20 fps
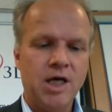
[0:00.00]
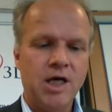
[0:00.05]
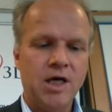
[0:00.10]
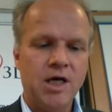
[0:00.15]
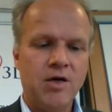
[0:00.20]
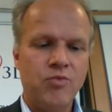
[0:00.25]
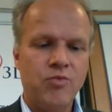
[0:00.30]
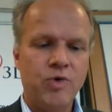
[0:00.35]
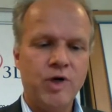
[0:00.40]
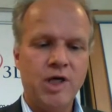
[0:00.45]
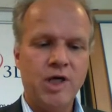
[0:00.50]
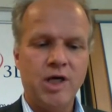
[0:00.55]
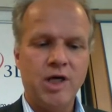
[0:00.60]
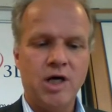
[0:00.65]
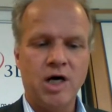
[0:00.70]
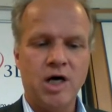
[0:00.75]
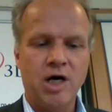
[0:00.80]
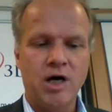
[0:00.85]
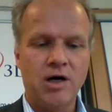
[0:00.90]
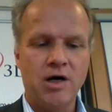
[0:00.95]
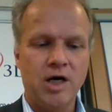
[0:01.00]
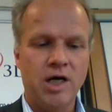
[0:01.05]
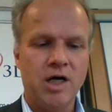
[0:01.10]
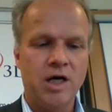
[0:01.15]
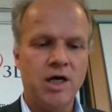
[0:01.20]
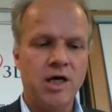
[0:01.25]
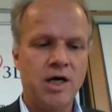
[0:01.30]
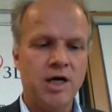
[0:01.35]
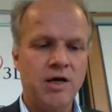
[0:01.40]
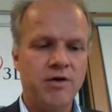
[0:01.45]
We are
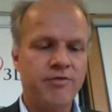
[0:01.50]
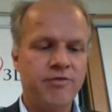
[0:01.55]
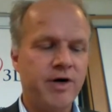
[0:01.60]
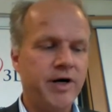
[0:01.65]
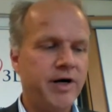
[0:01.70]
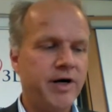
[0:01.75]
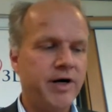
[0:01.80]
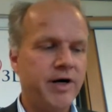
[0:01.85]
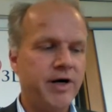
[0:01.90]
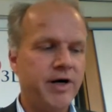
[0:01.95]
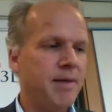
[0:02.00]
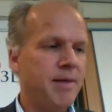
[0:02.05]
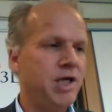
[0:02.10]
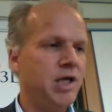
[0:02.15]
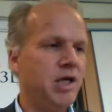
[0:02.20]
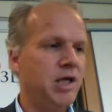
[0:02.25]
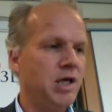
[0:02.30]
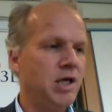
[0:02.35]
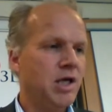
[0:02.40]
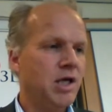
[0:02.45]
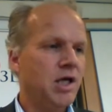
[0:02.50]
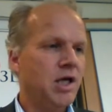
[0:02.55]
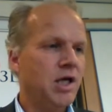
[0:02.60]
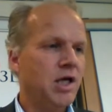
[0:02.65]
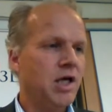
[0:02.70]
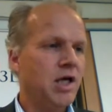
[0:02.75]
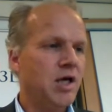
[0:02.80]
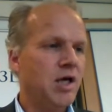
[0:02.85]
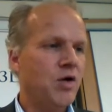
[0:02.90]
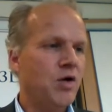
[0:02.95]
very happy
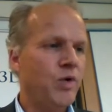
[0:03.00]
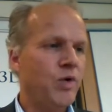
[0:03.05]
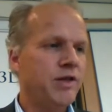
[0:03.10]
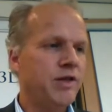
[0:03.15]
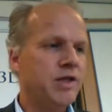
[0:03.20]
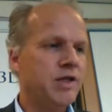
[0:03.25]
with